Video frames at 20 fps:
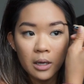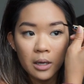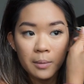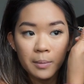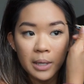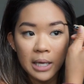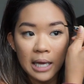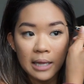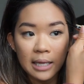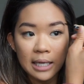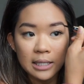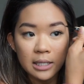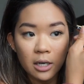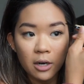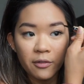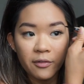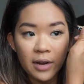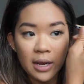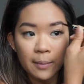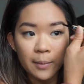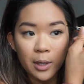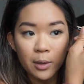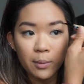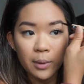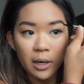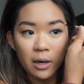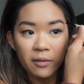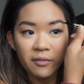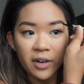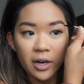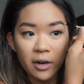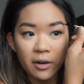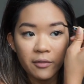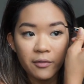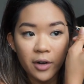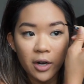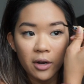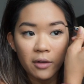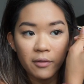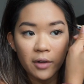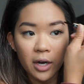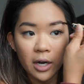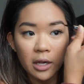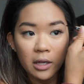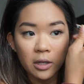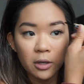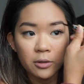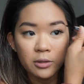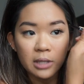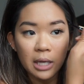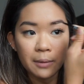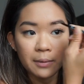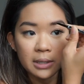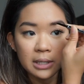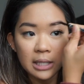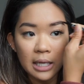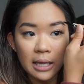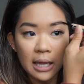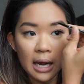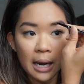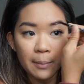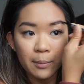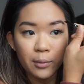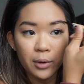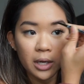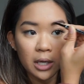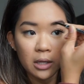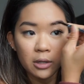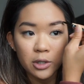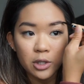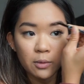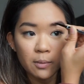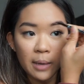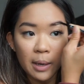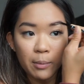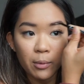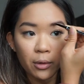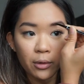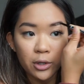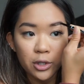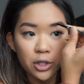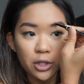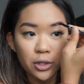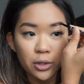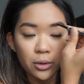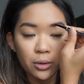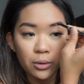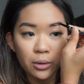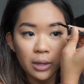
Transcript: But yeah, that's our family. We are very, very, very close. I would say that I'm pretty close with my brother too.